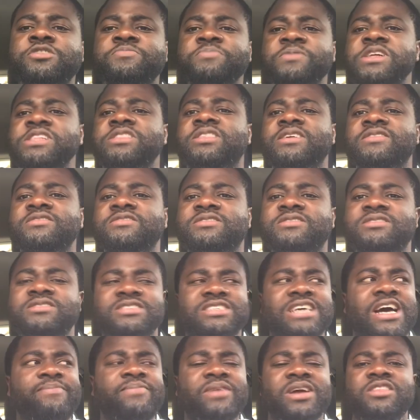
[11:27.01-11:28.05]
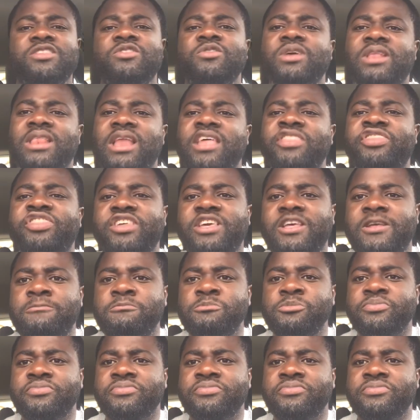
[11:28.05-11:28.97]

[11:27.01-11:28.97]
militaries in Zambia are doing nothing.